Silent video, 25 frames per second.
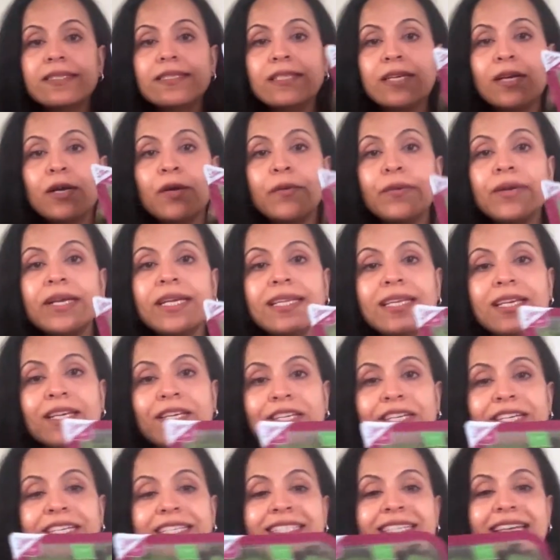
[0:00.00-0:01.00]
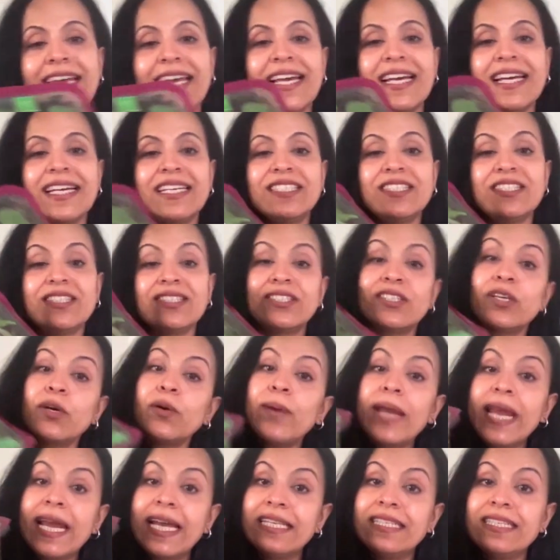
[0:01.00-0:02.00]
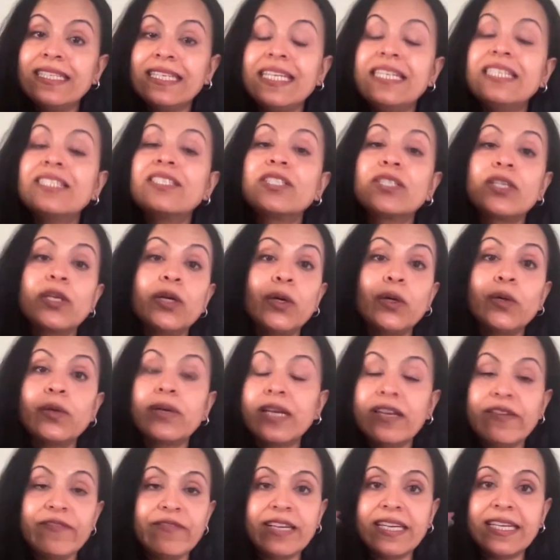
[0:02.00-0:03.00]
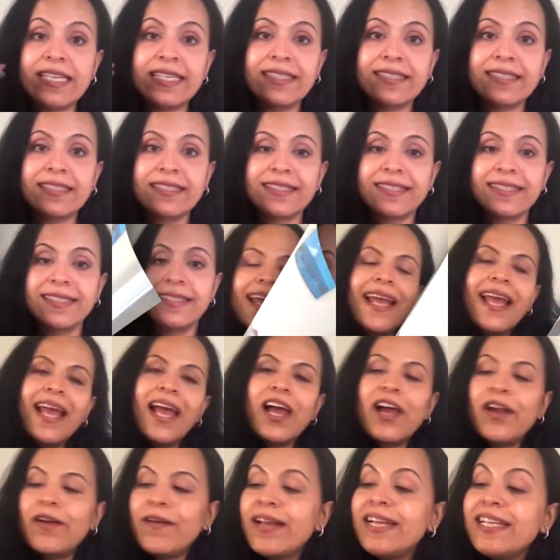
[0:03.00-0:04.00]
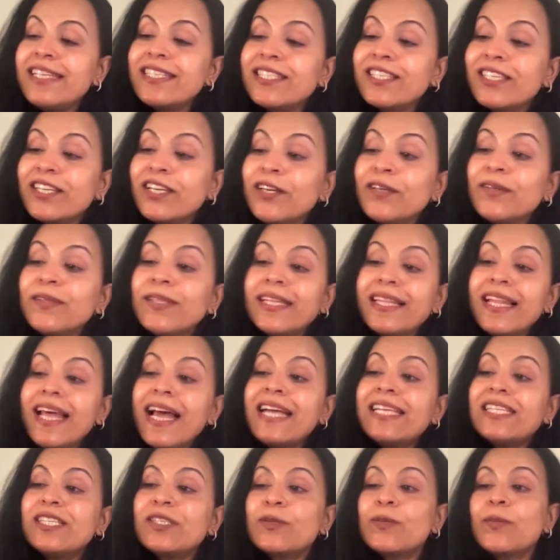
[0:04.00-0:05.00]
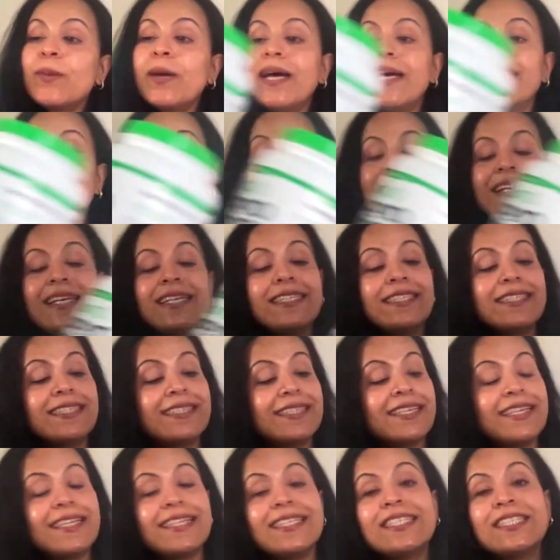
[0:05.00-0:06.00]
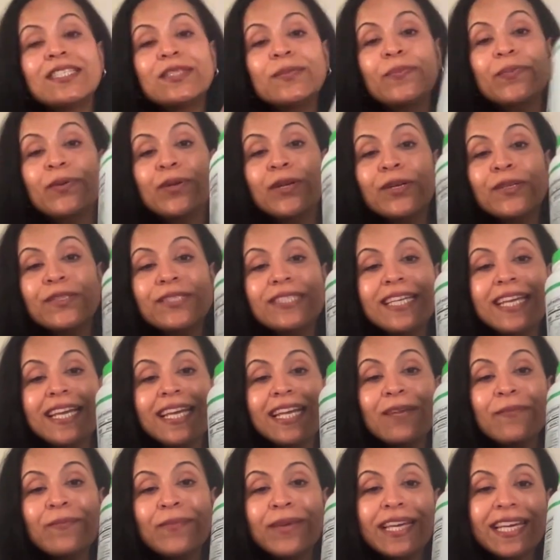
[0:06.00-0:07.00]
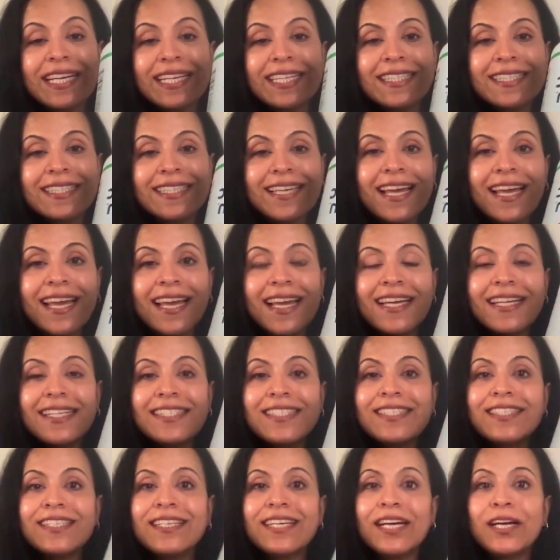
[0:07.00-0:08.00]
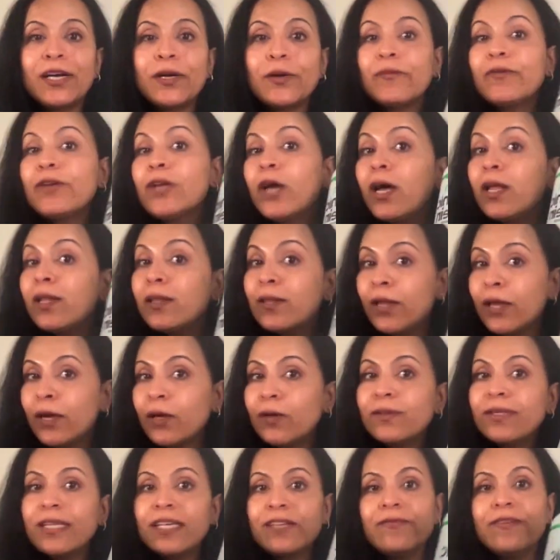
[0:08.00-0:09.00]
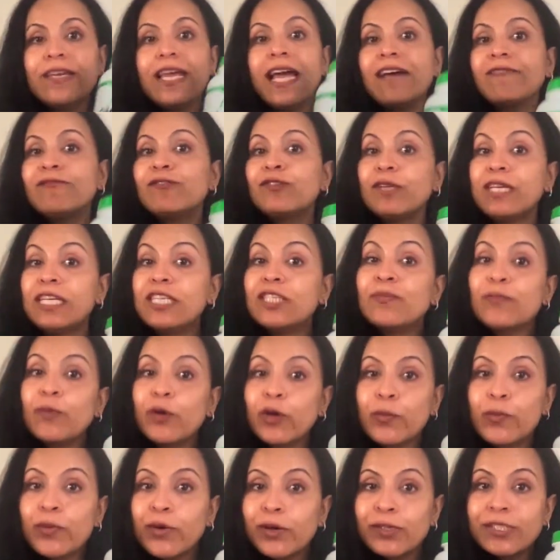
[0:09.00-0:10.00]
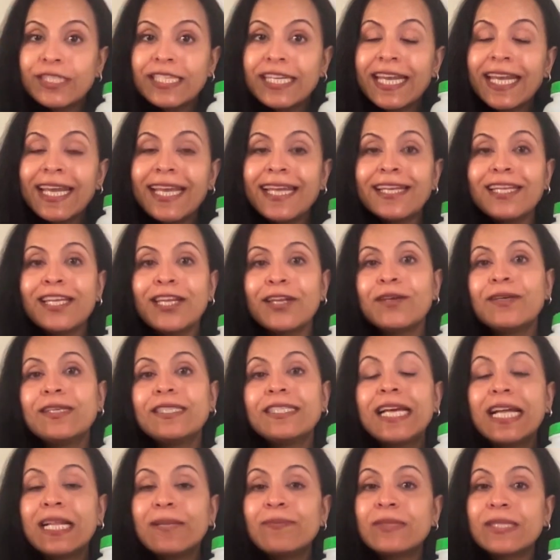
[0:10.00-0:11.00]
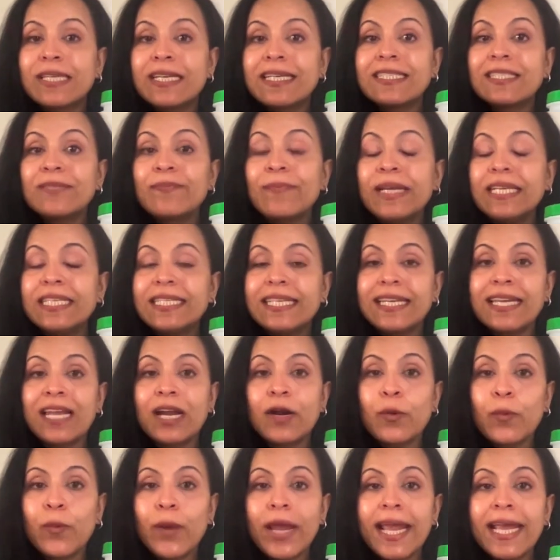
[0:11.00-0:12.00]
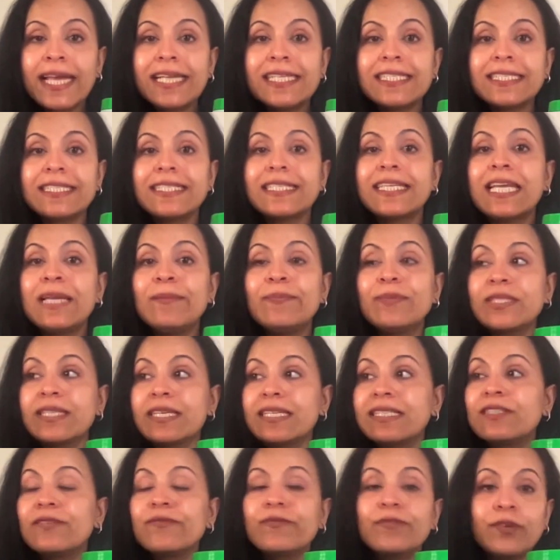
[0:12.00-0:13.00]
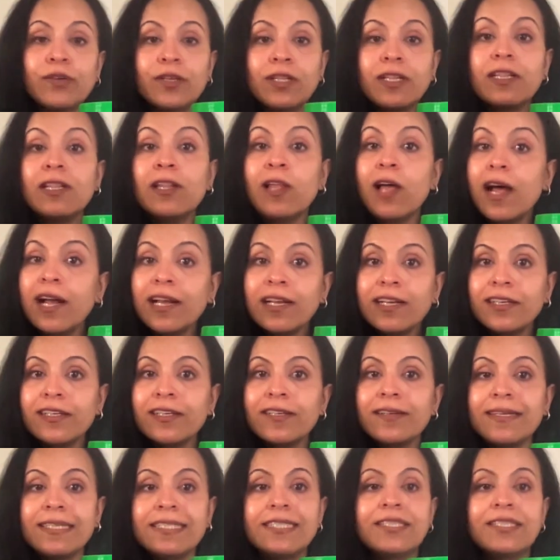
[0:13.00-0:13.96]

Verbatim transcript: So really good and so handy, so convenient. All right, so the last one is this protein mix. And uh, we all know that we have to eat more protein. You know, it helps us maintain our weight. It keeps us full longer.